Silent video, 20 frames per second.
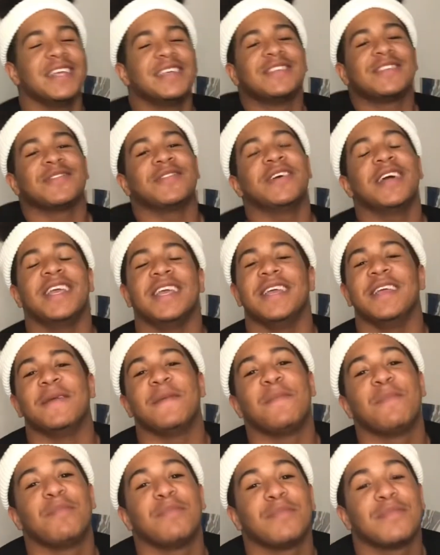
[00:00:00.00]
So, hey,
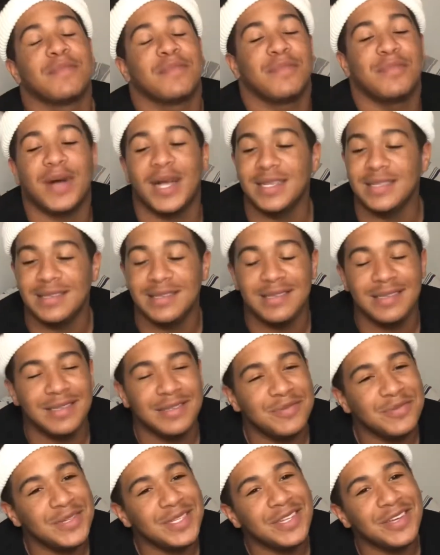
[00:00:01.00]
Pisces, you
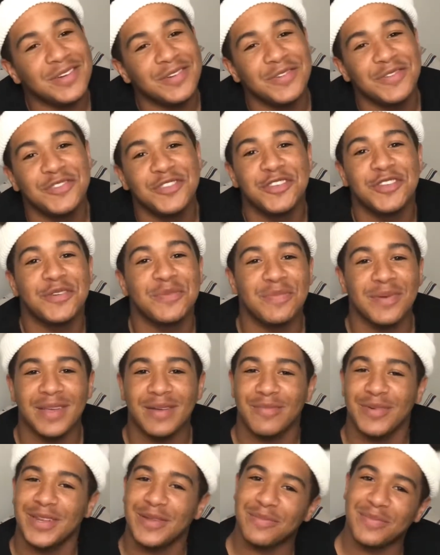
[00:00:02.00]
know,
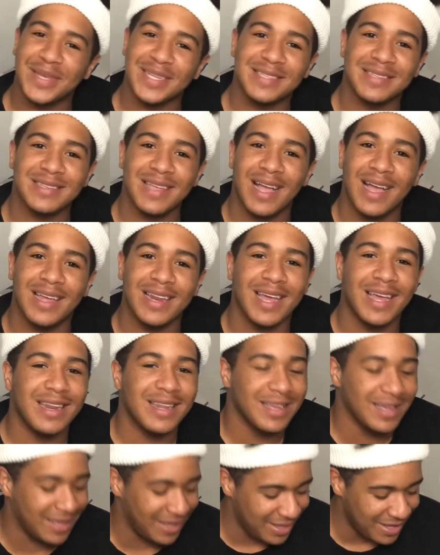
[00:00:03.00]
we the best sign out
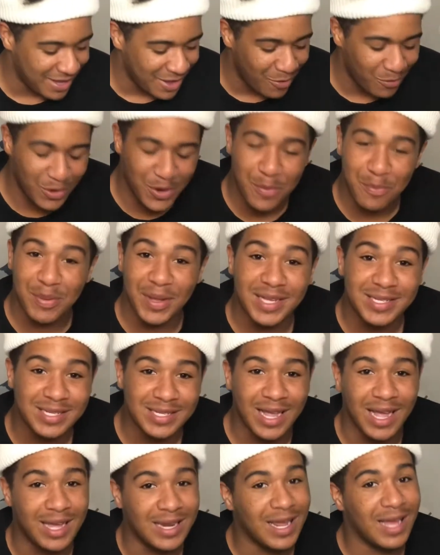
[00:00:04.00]
there. We the best
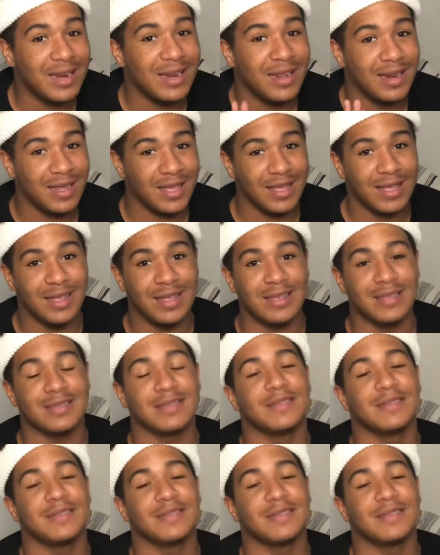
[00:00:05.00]
sign out there that is.